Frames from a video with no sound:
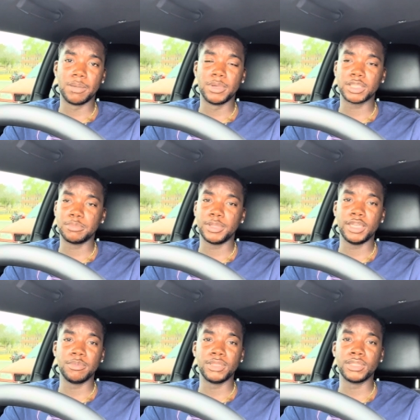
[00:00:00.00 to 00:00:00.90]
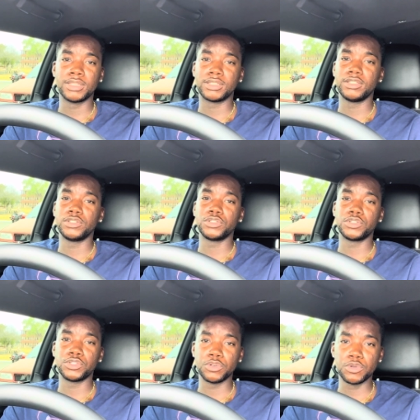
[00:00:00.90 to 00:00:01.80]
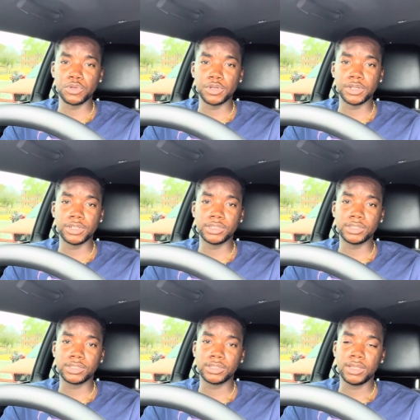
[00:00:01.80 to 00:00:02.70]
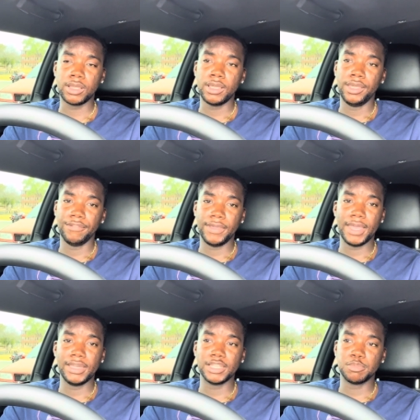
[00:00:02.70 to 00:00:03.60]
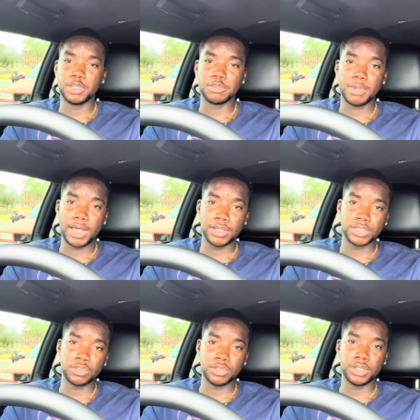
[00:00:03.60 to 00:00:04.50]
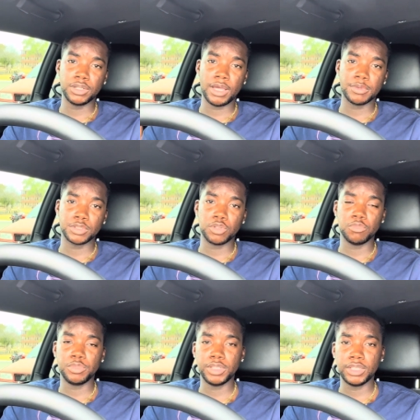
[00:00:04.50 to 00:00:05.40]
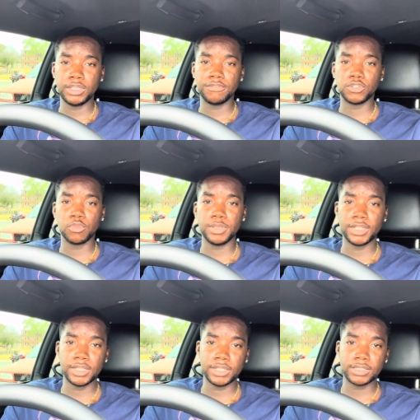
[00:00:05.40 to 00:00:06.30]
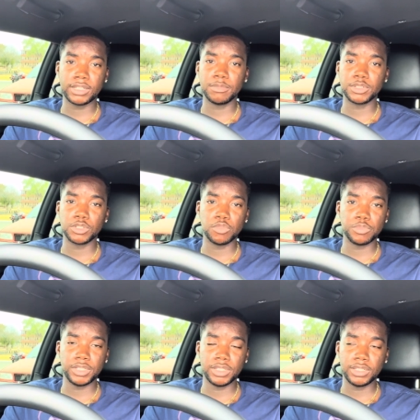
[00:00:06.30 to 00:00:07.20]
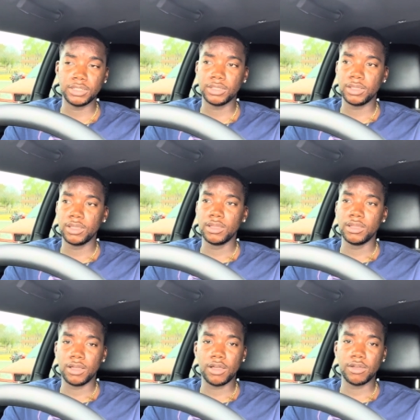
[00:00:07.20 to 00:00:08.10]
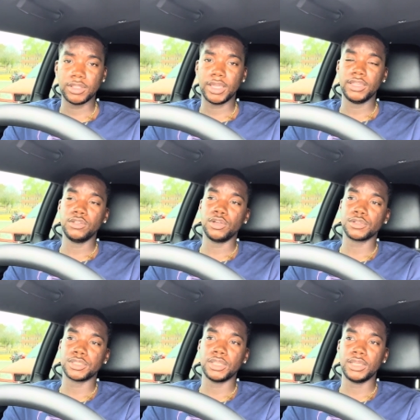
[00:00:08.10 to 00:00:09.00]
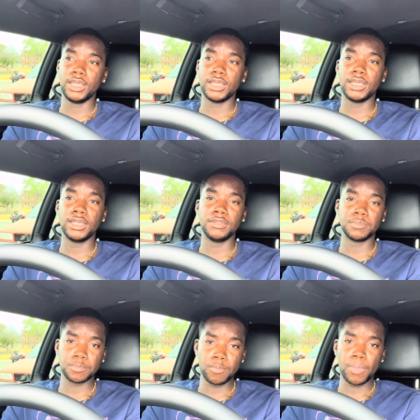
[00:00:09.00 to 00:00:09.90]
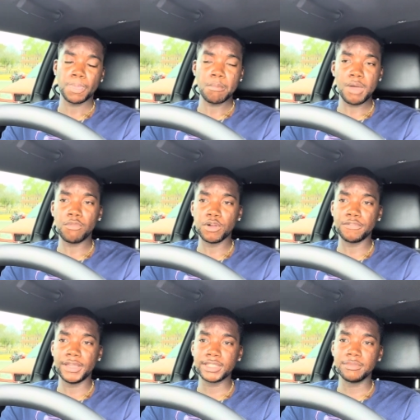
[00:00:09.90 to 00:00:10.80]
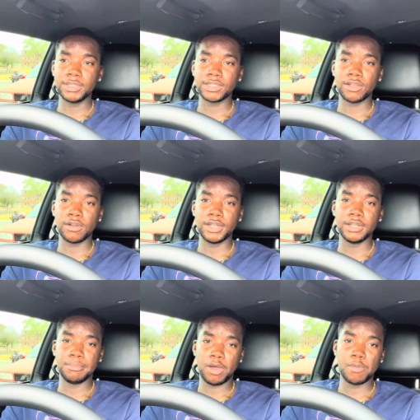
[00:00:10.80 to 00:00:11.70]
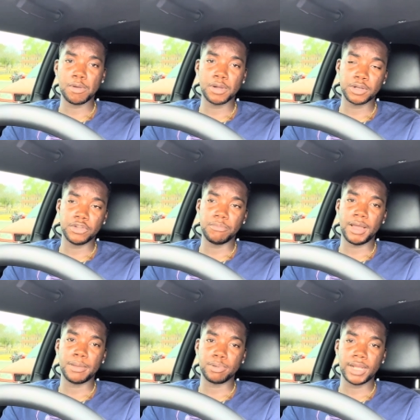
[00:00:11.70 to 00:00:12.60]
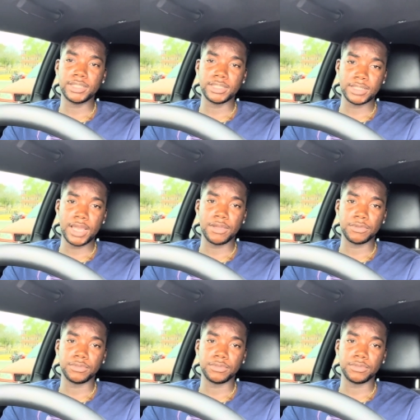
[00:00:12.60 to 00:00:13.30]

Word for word: monthly payments, the insurance, if it had this much miles on it, how much it's gonna be, if it's gonna be this, how much it's gonna be, all that. You know what I'm saying? And my rough estimates are in the ballpark of my prices now